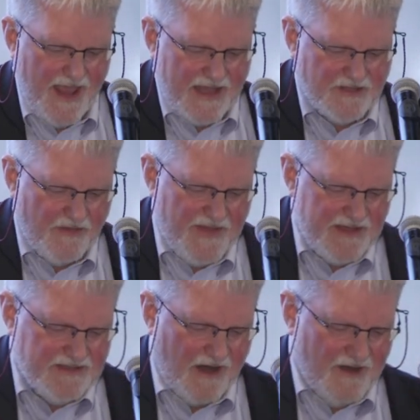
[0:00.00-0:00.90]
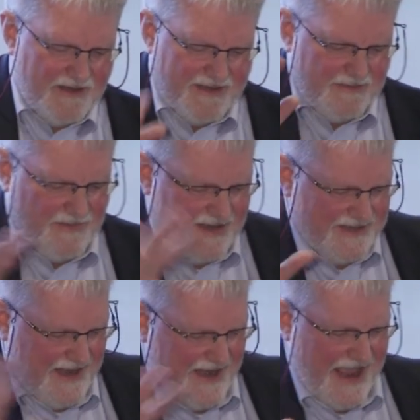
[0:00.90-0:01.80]
And so these aren't the big
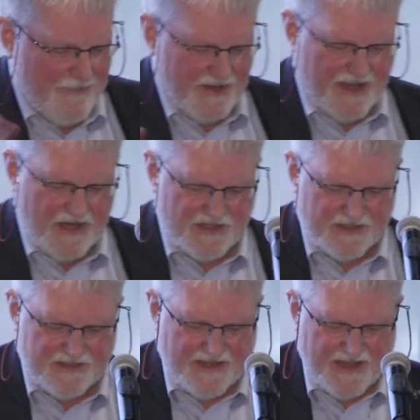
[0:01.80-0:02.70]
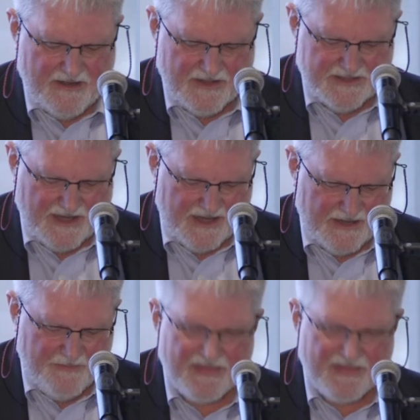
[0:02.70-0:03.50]
data applications that are exciting,